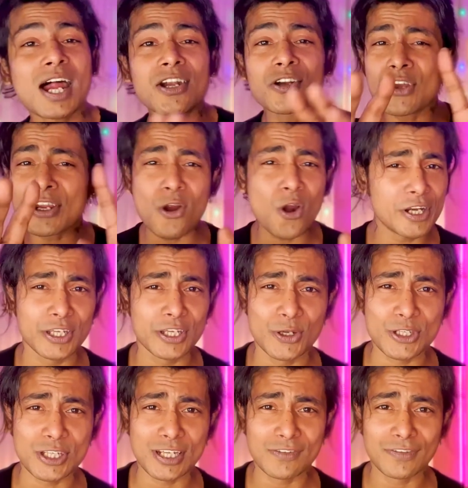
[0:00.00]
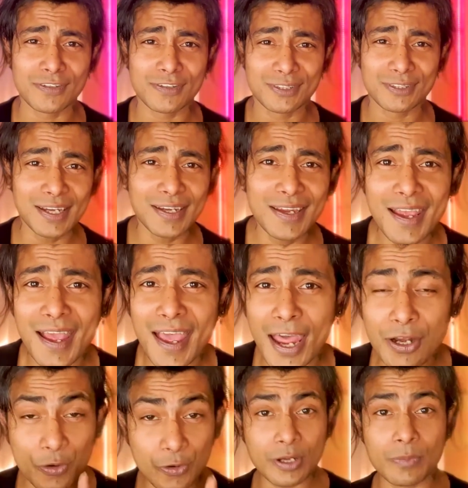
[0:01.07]
recording yourself. Okay, and
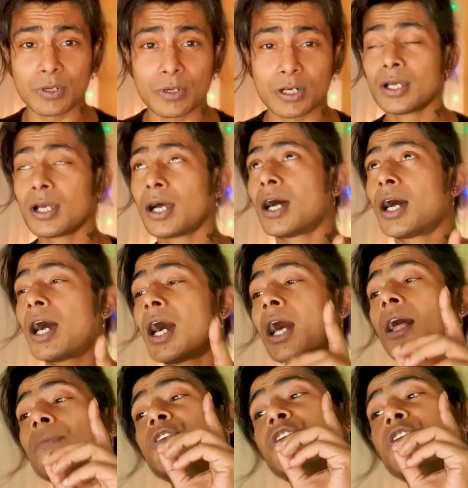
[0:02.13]
remember, you